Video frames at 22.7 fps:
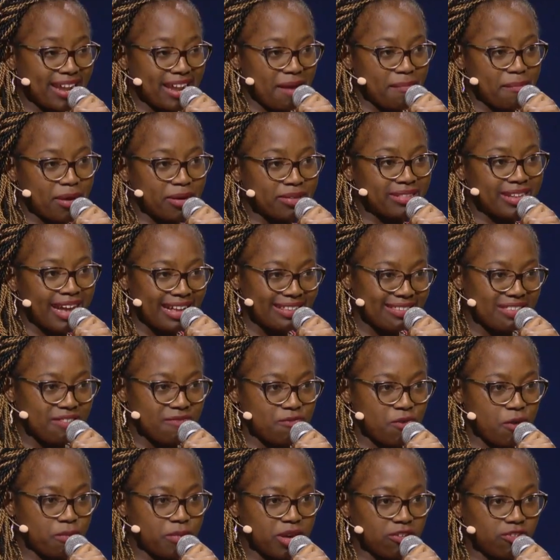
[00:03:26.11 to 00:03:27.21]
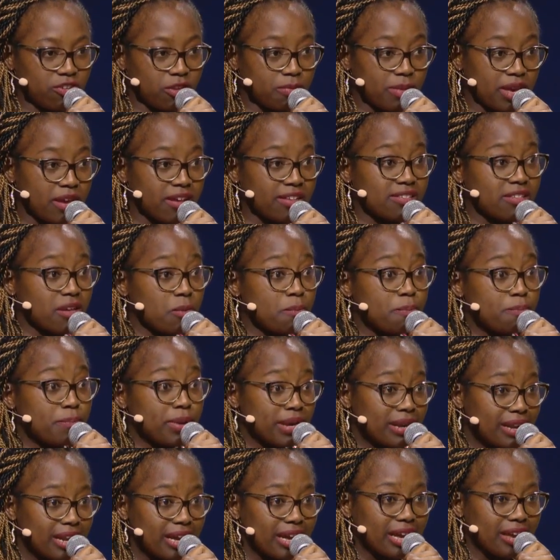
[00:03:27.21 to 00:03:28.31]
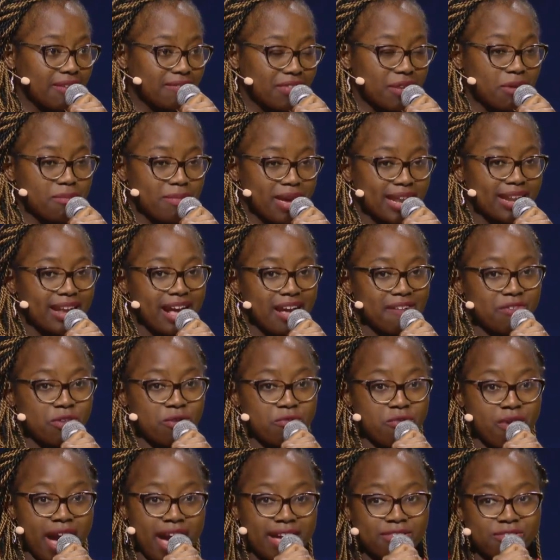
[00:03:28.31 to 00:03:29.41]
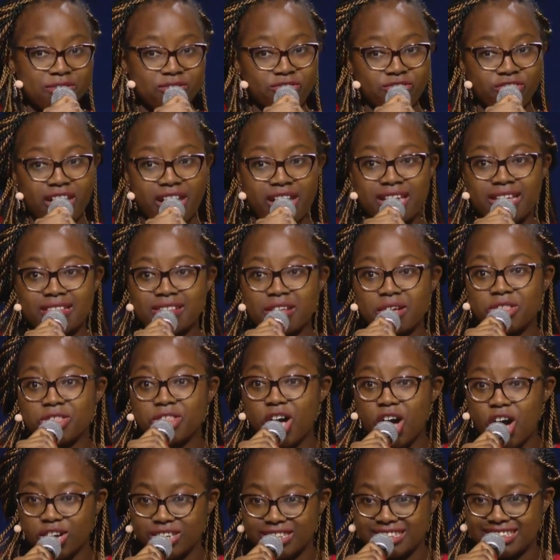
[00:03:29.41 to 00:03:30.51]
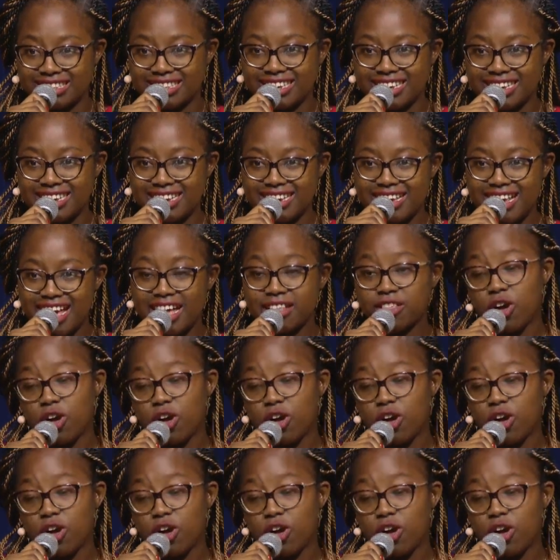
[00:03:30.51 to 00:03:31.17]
about that information because they believe the men have the right to share it or not. And